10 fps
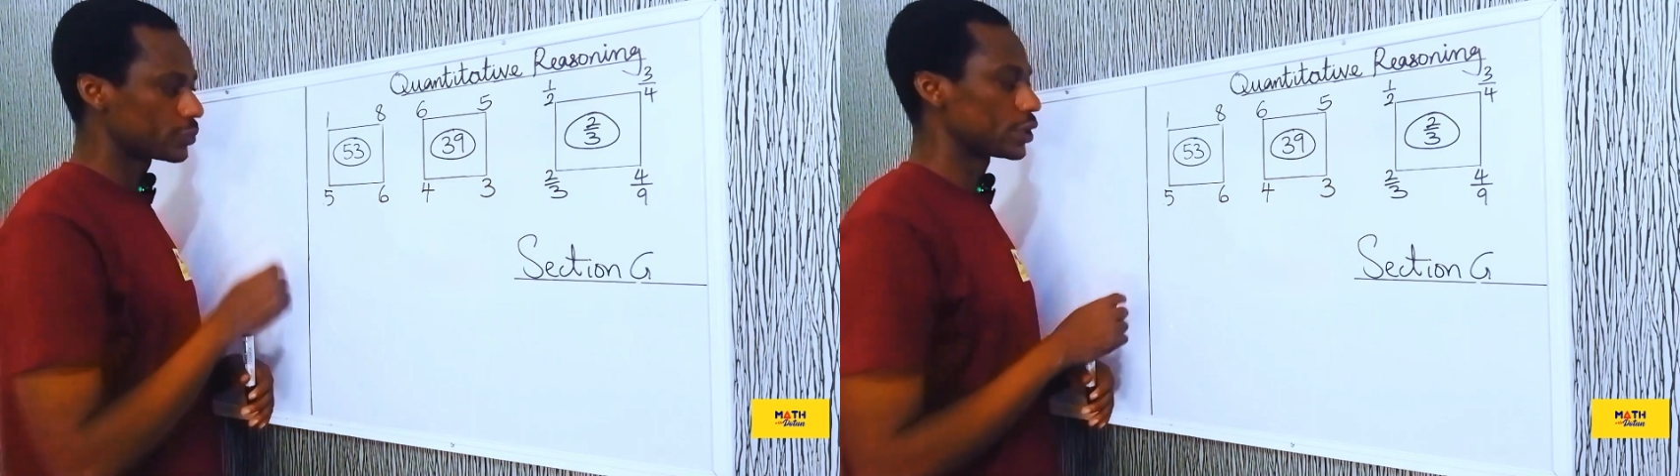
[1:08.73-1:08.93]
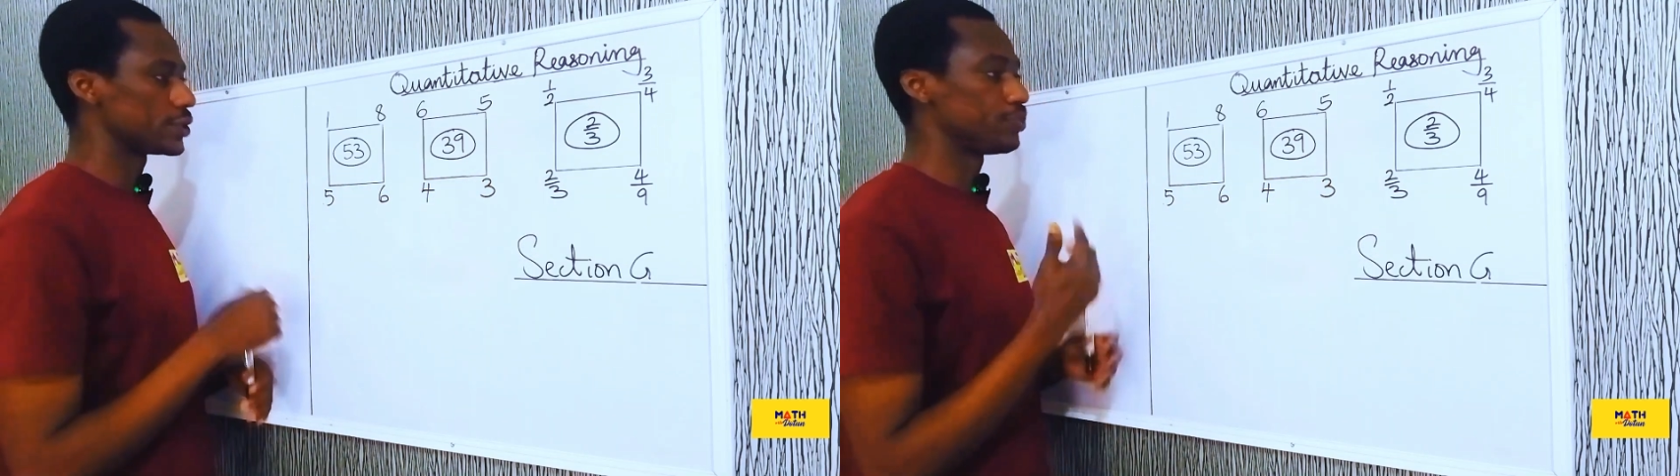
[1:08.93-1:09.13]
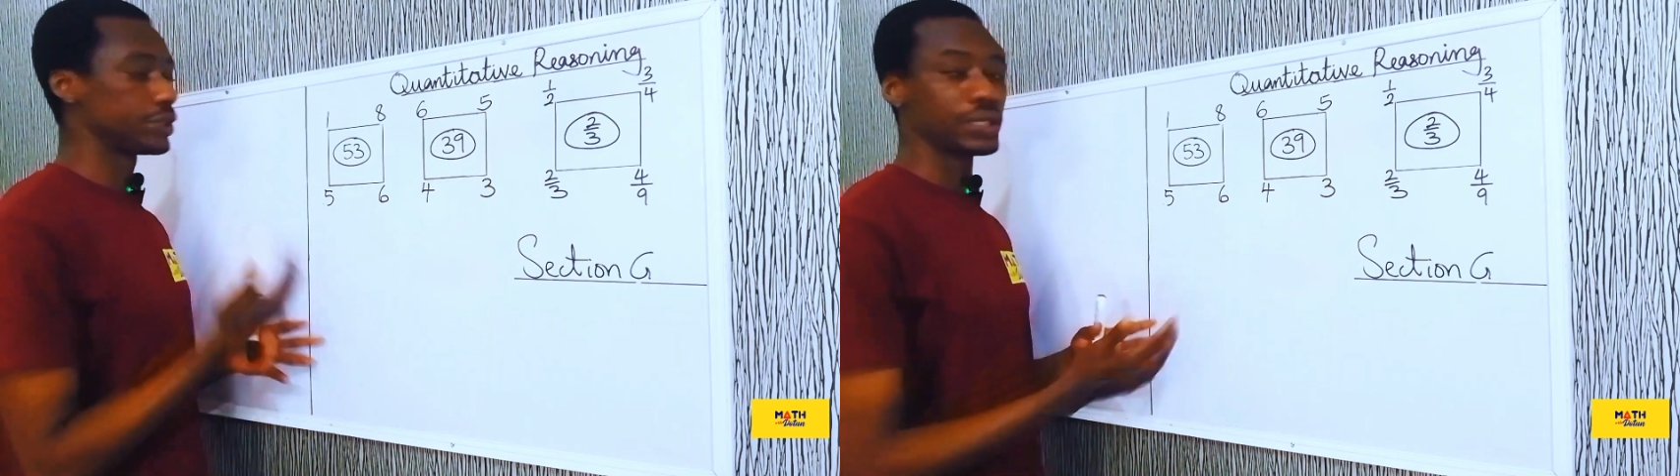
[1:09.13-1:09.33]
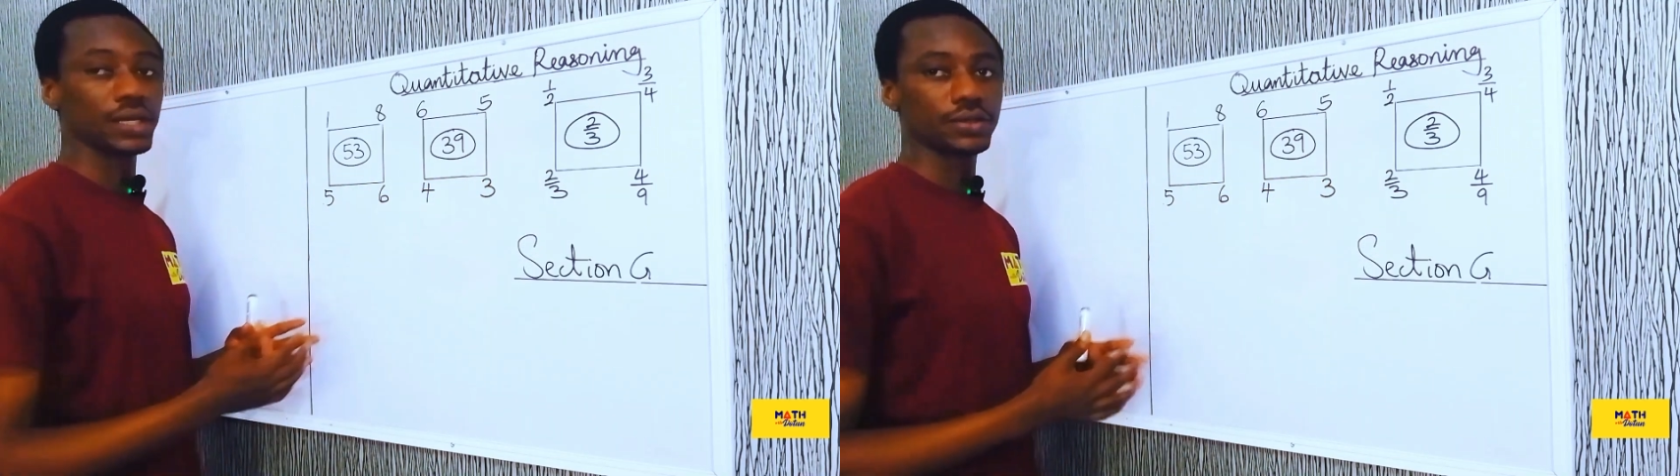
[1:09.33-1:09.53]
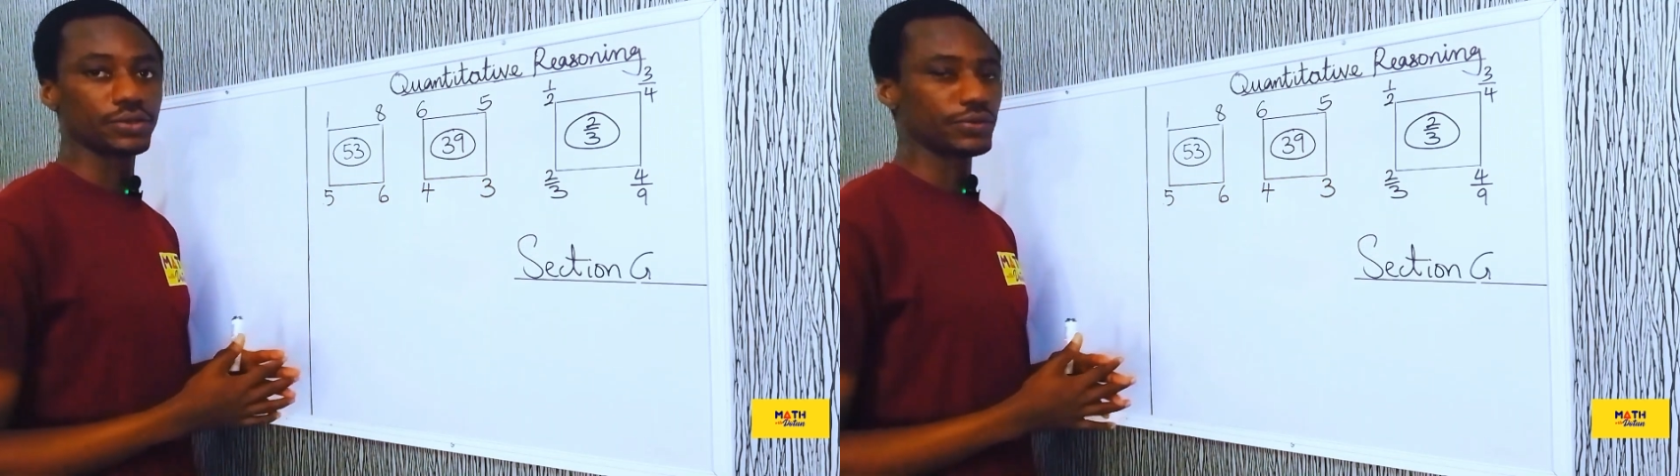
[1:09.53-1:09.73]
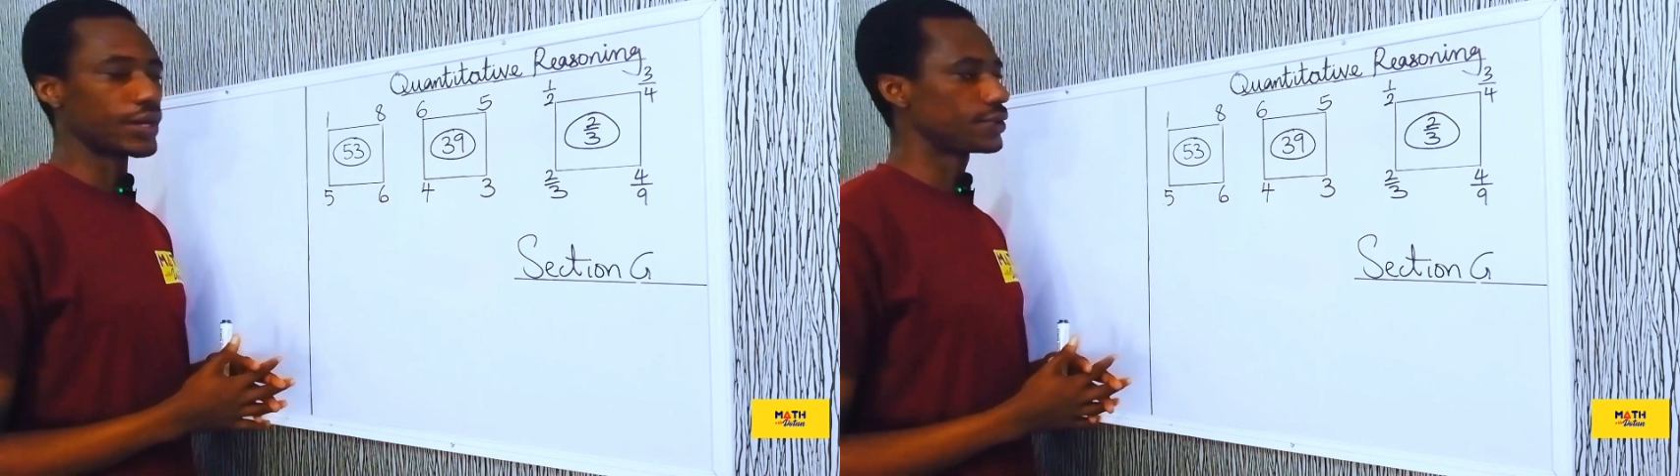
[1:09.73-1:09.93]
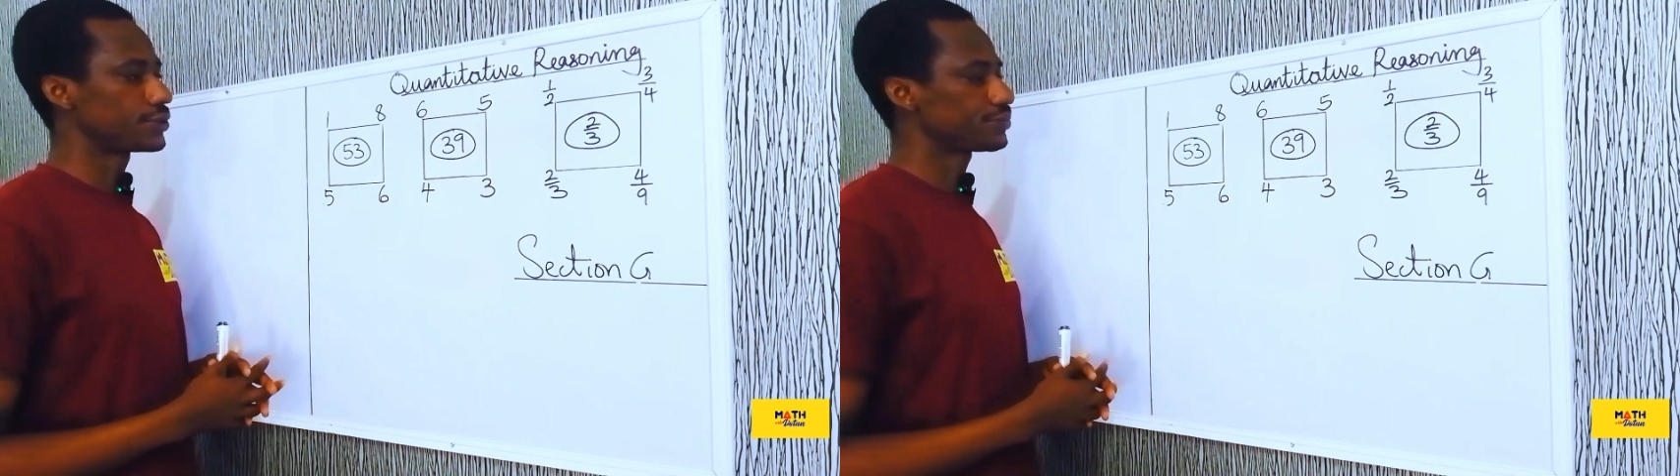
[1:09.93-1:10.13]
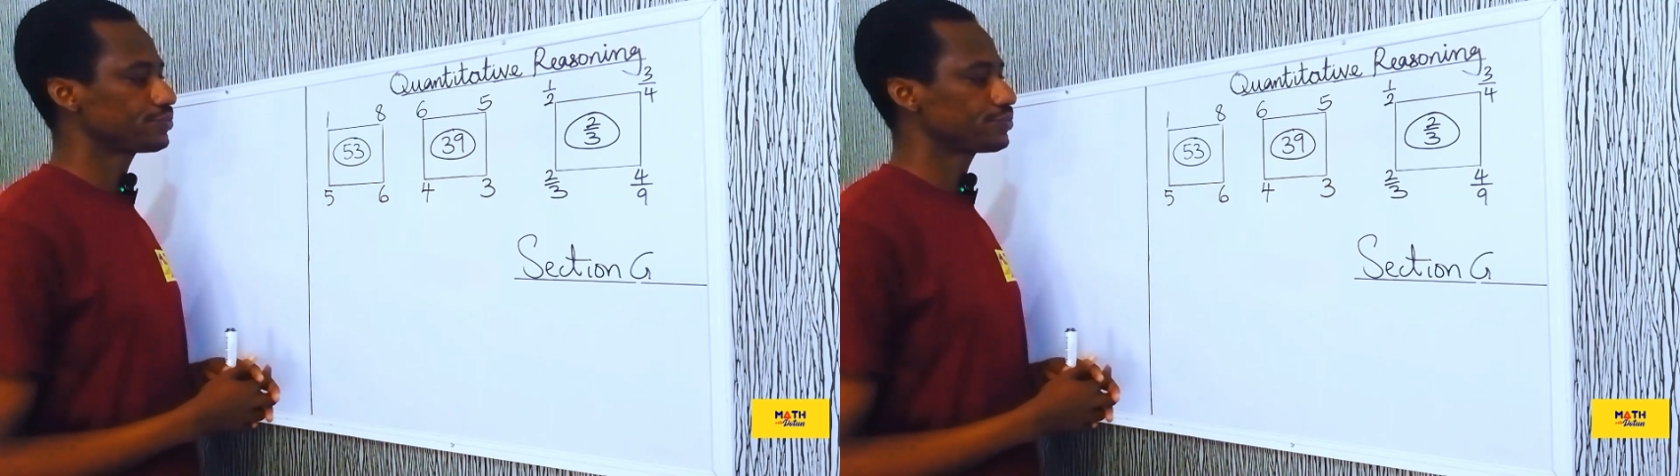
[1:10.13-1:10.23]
is bigger. All right,